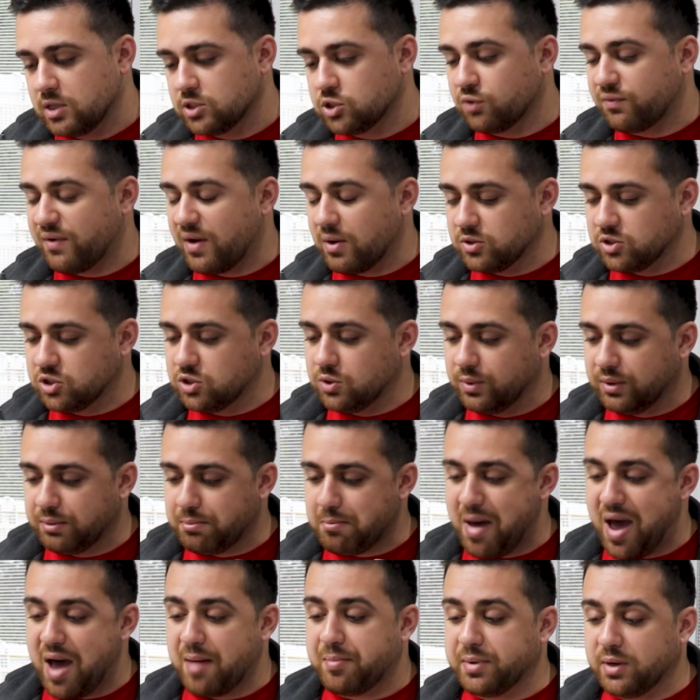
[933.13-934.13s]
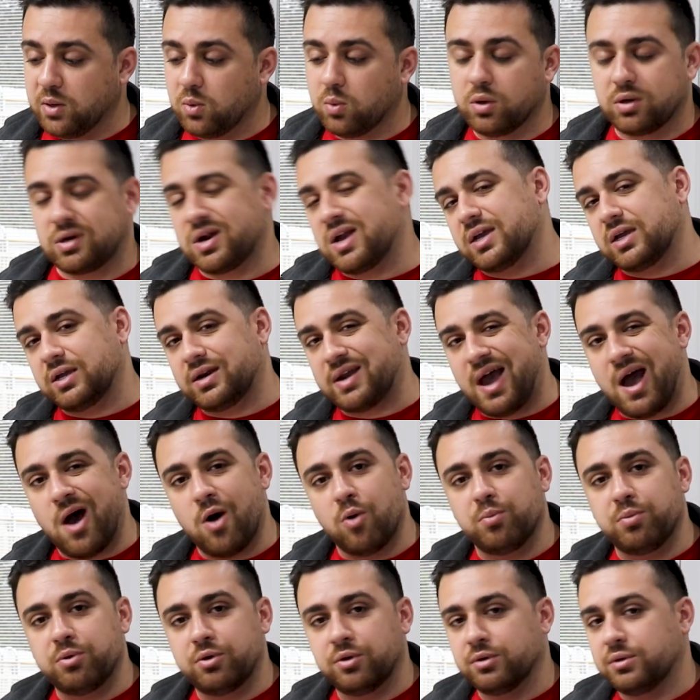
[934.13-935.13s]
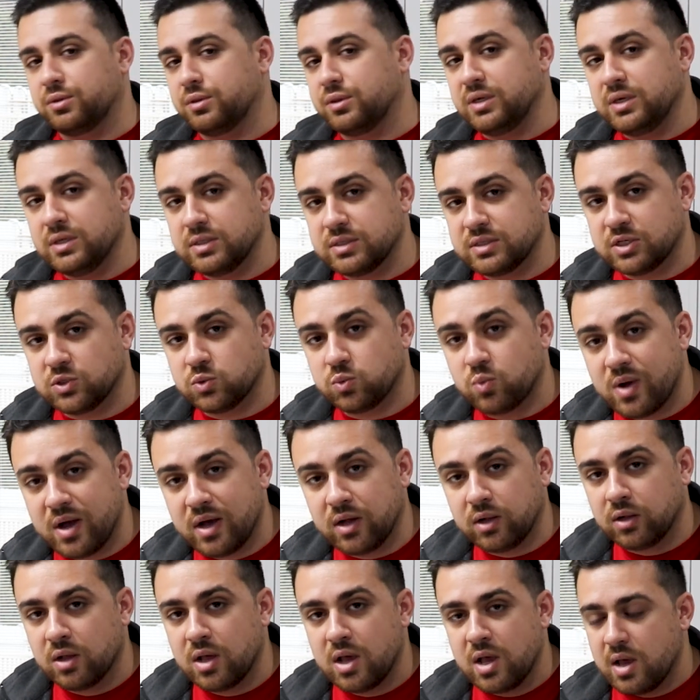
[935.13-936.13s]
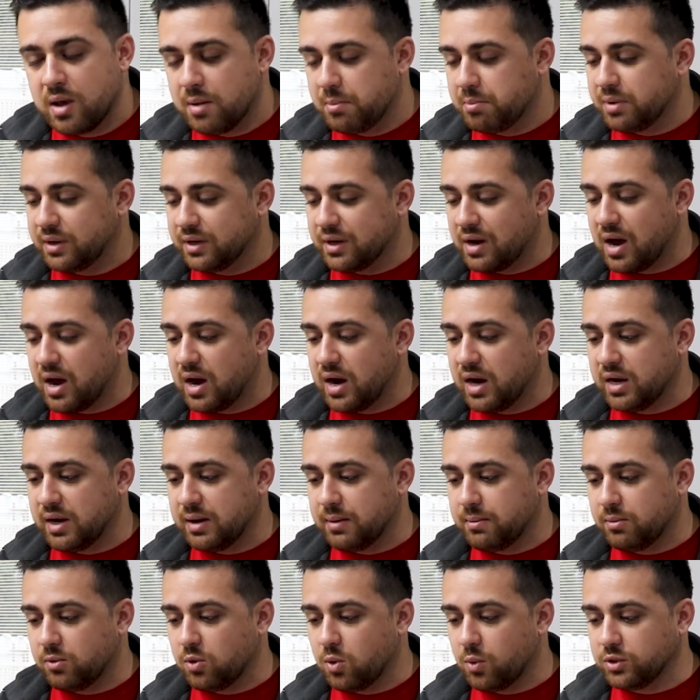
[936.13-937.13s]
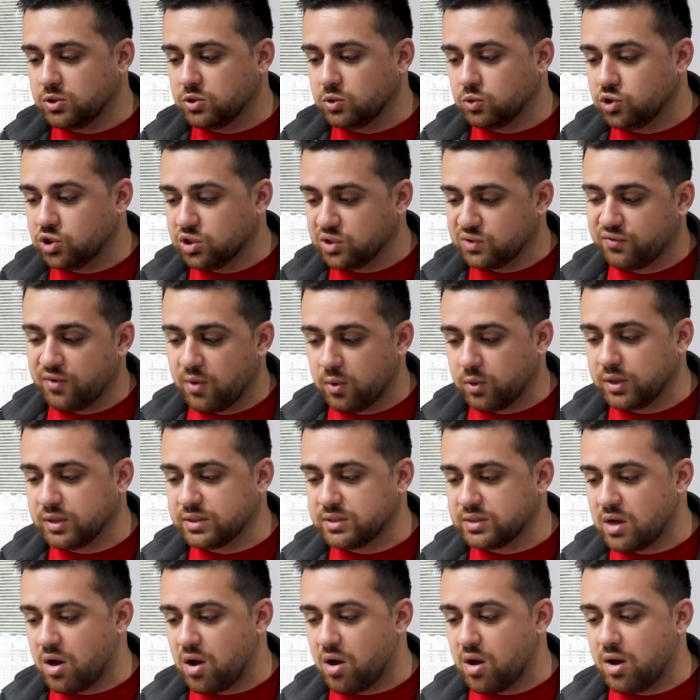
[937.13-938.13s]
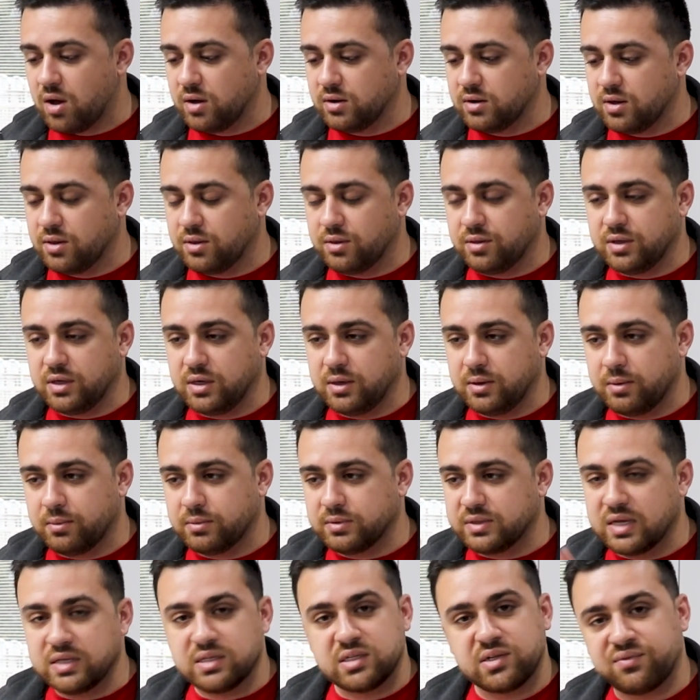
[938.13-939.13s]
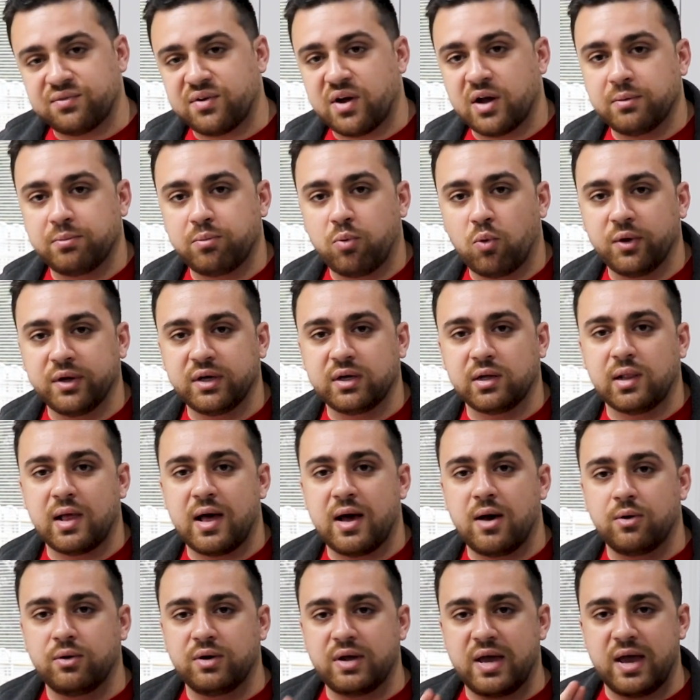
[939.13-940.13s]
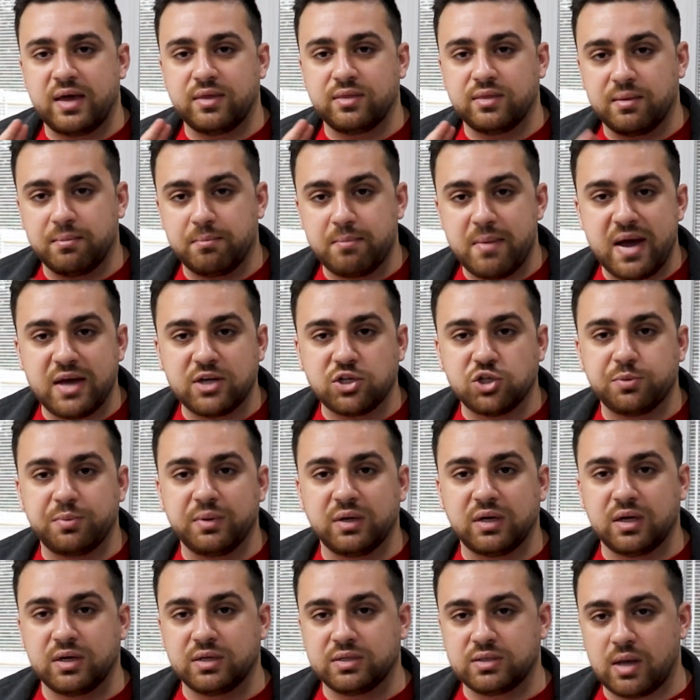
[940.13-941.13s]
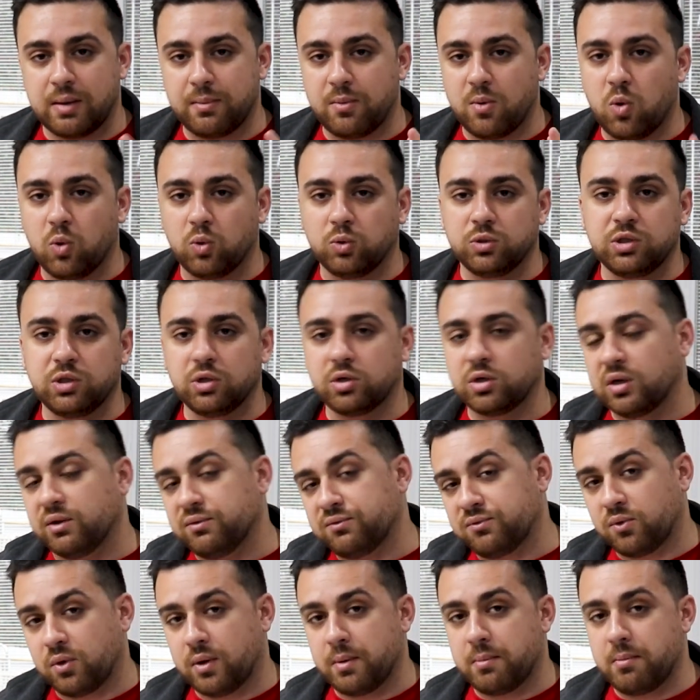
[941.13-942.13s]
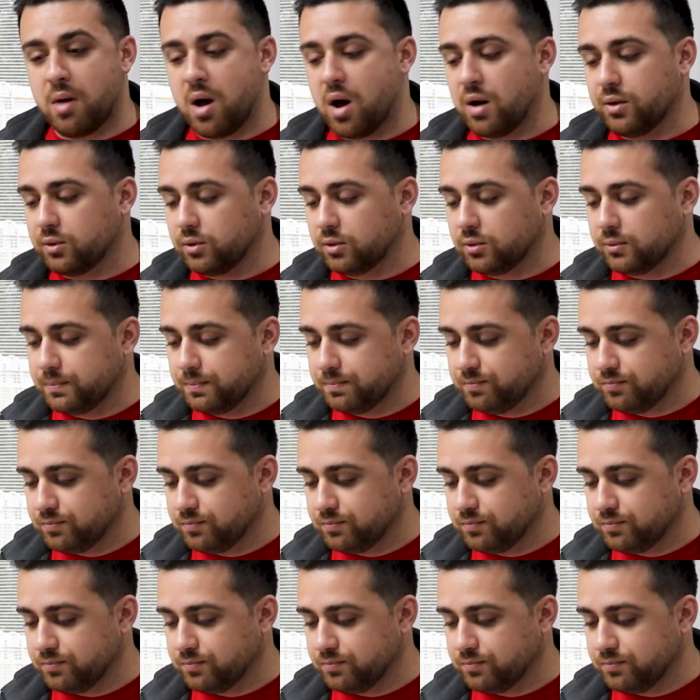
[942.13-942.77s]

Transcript: So if I was doing mapping work, I could output these as well but I am going to just focus on the densified point cloud and the mesh because I'm only looking for a model.